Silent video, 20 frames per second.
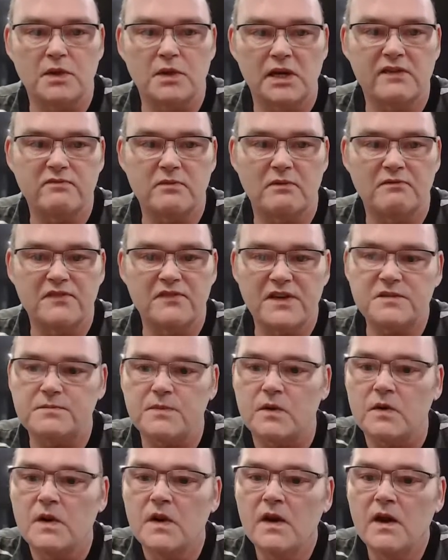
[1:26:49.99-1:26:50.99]
They leave them on
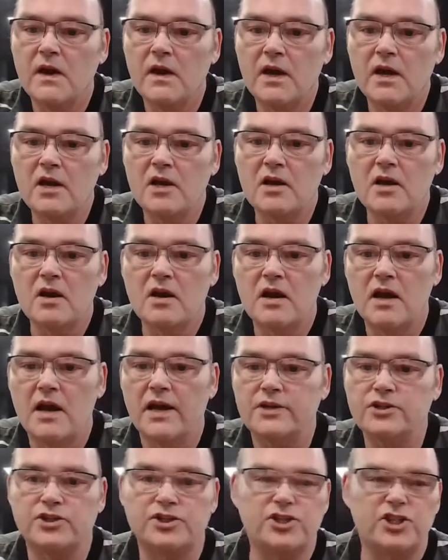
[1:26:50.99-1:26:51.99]
Facebook,
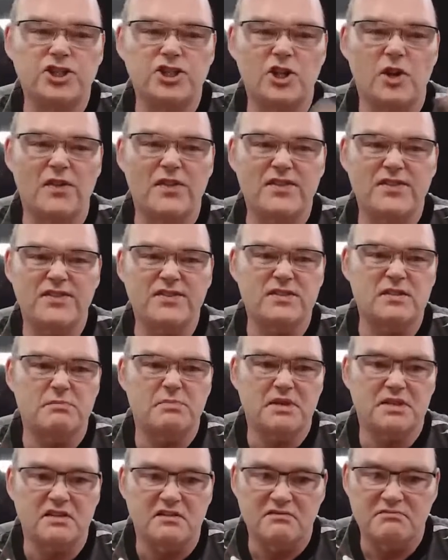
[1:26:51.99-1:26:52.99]
just to show that there's a
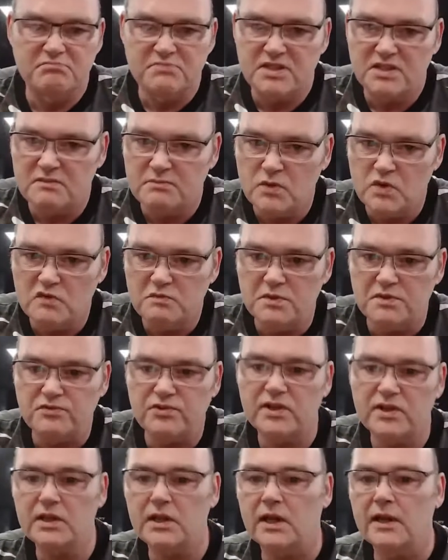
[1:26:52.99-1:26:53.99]
bit of movement,
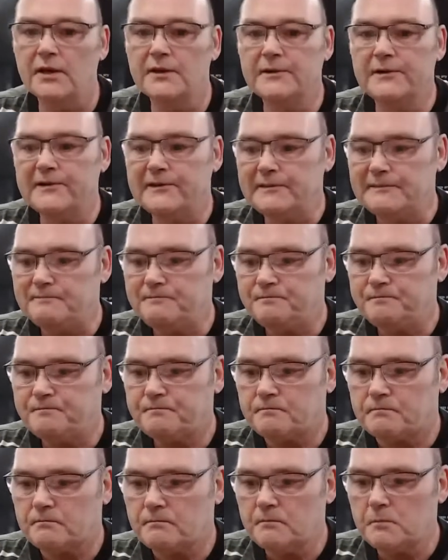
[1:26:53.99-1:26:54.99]
really.
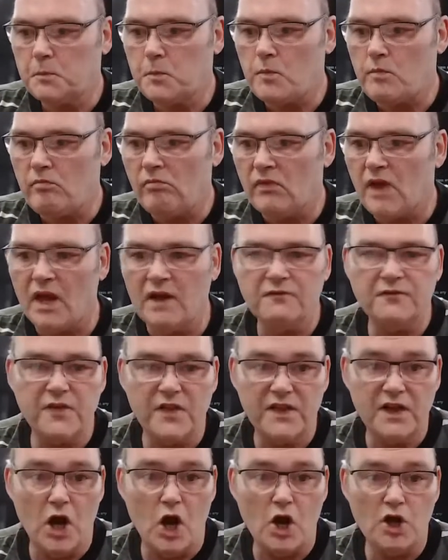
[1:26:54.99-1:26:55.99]
And for
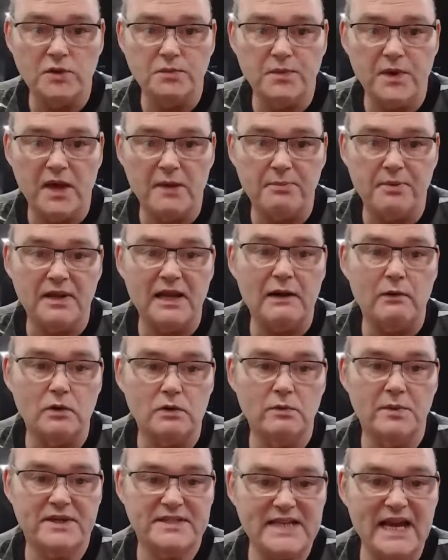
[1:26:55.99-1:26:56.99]
the orchid people, I
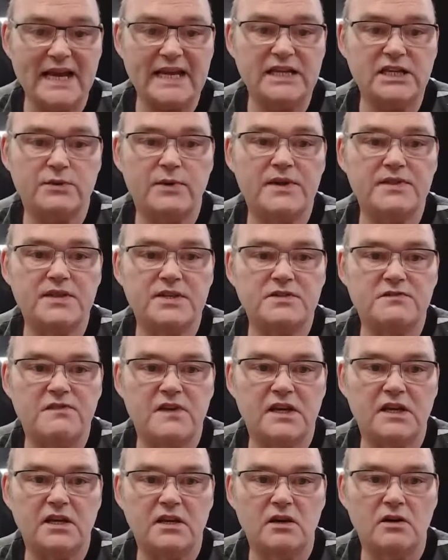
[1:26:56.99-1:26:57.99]
will be tagging you in this
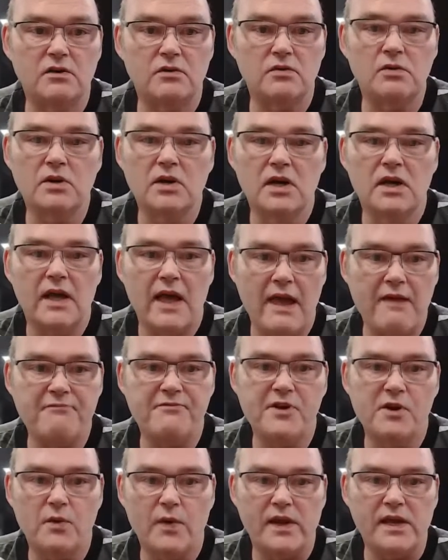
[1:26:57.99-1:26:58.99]
video
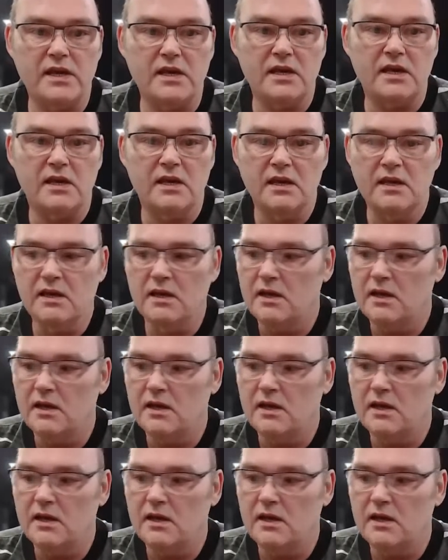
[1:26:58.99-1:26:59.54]
every week.